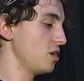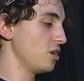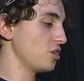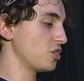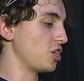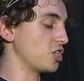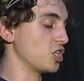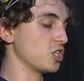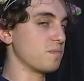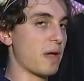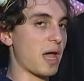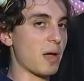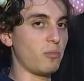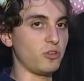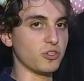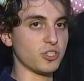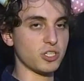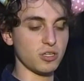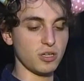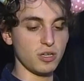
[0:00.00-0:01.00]
such as
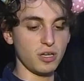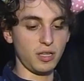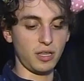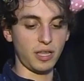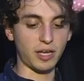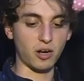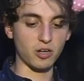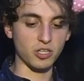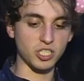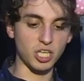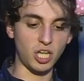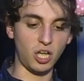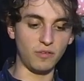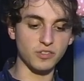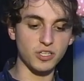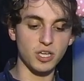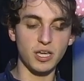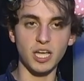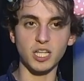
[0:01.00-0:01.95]
mammals like ourselves.